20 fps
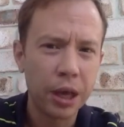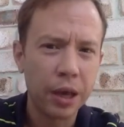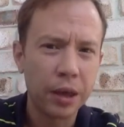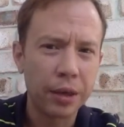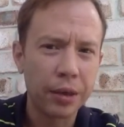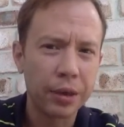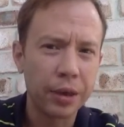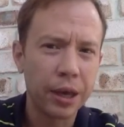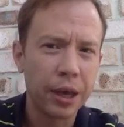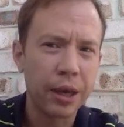
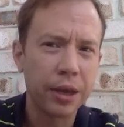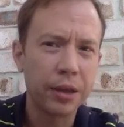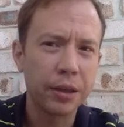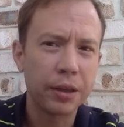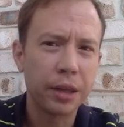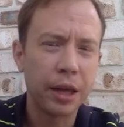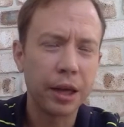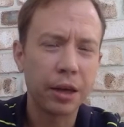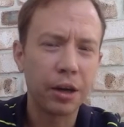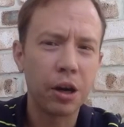that
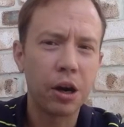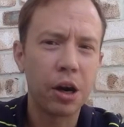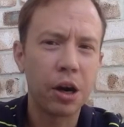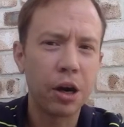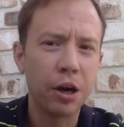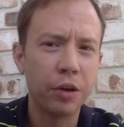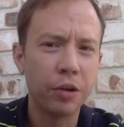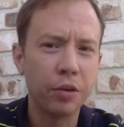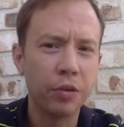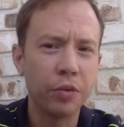that
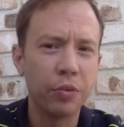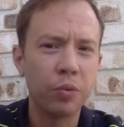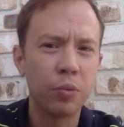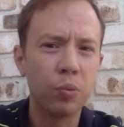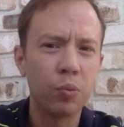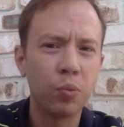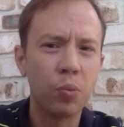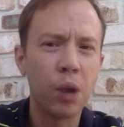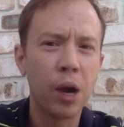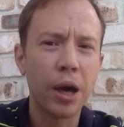kind of
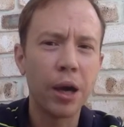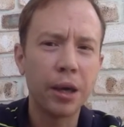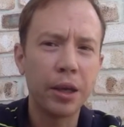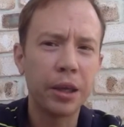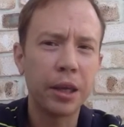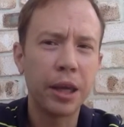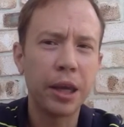way